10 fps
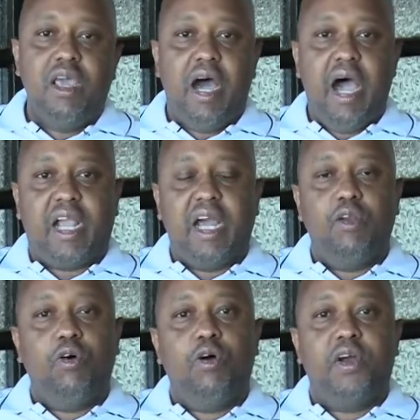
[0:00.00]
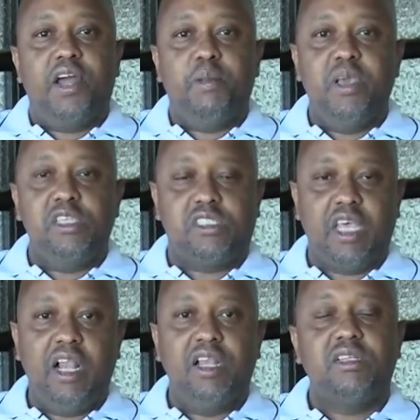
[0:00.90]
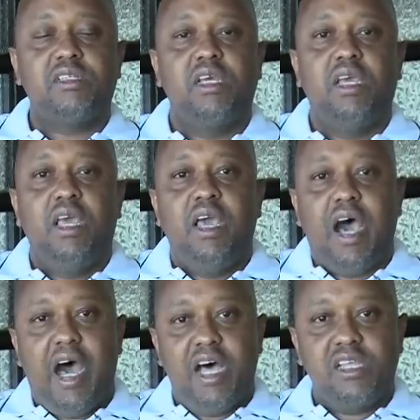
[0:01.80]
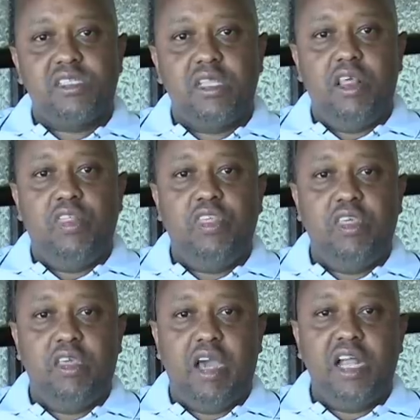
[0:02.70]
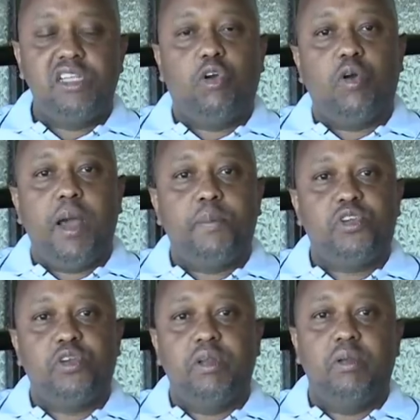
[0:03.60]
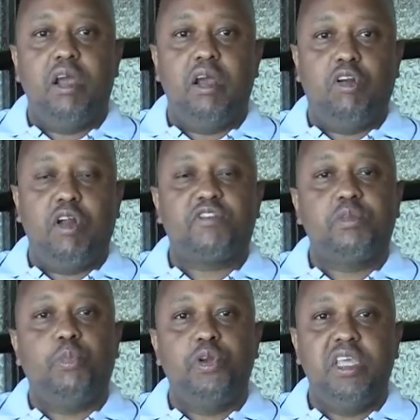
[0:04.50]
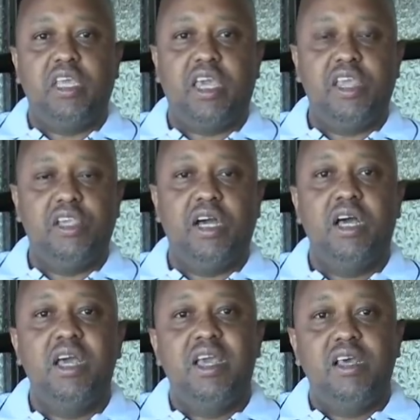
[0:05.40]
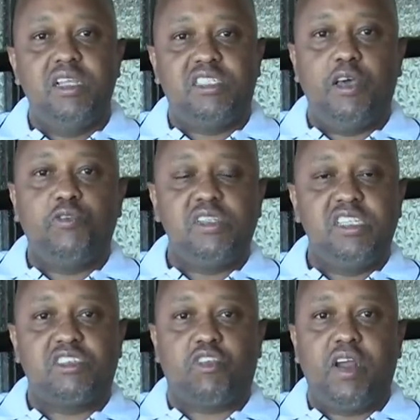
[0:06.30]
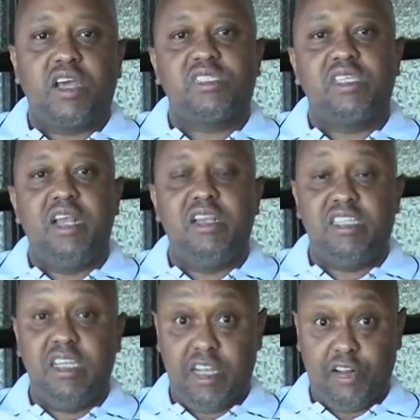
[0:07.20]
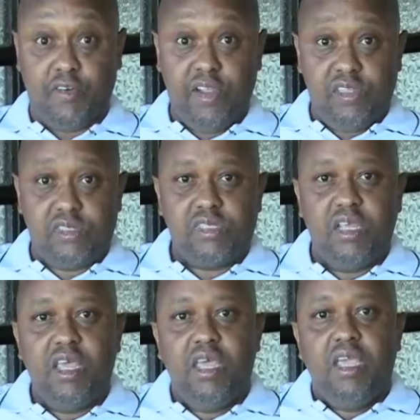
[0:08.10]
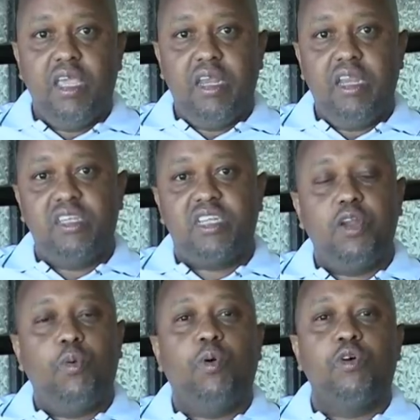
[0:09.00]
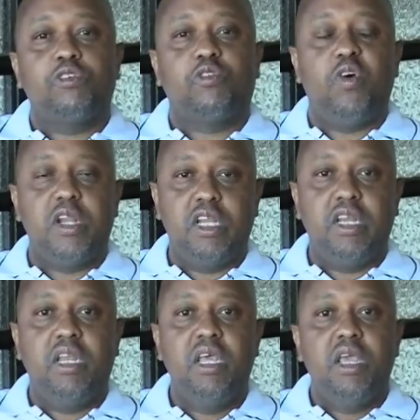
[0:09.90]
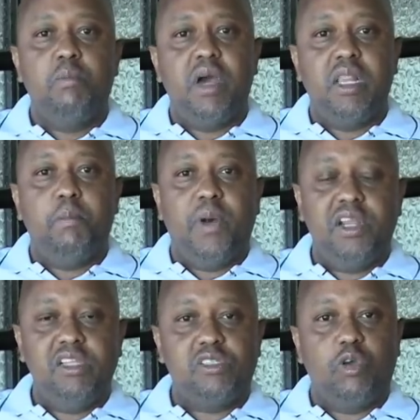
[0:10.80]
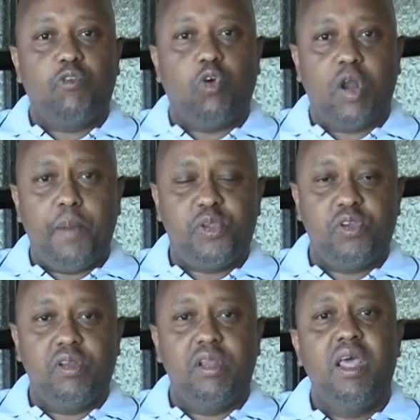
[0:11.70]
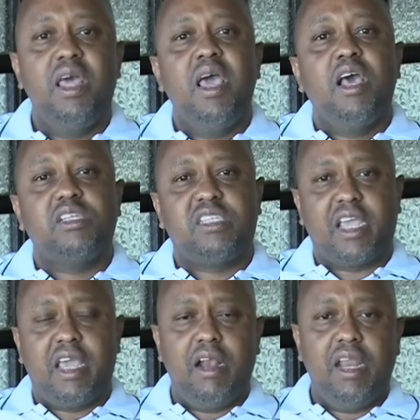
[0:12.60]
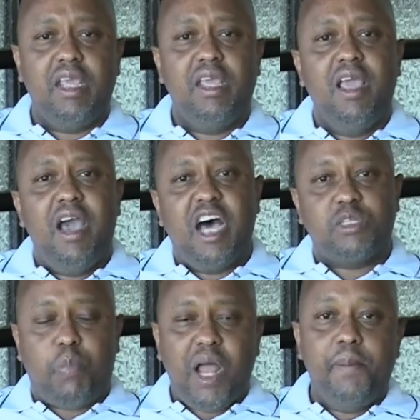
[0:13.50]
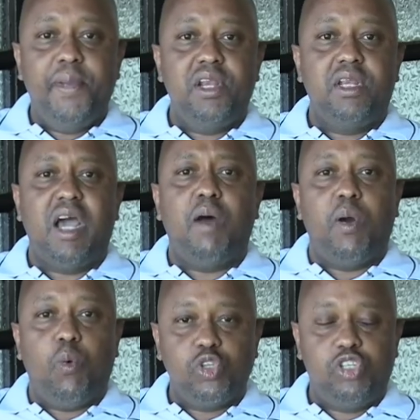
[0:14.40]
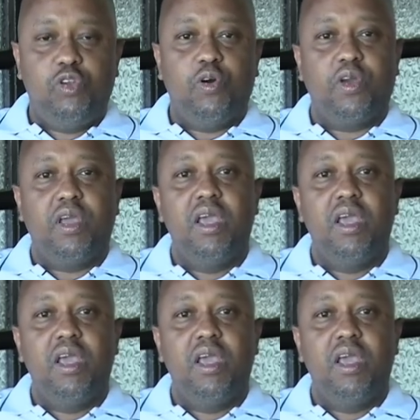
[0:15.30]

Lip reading: I can no longer remain silent as the anti-corruption graft body in Kenya self-destructs and disintegrates in internal wars funded by the monies of corruption. Secondly, as Parliament, our watchdog